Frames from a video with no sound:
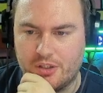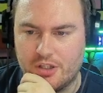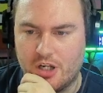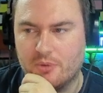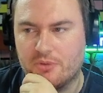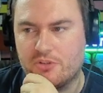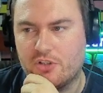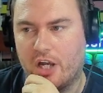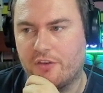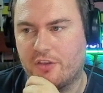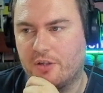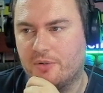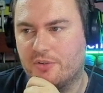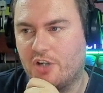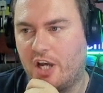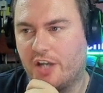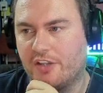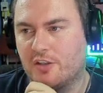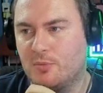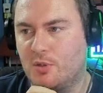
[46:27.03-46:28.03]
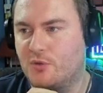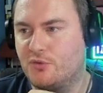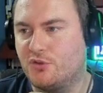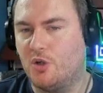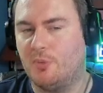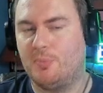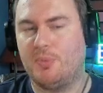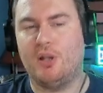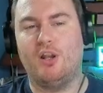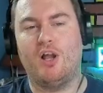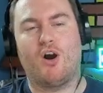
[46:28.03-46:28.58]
you know, Scyther. Scyther moved up.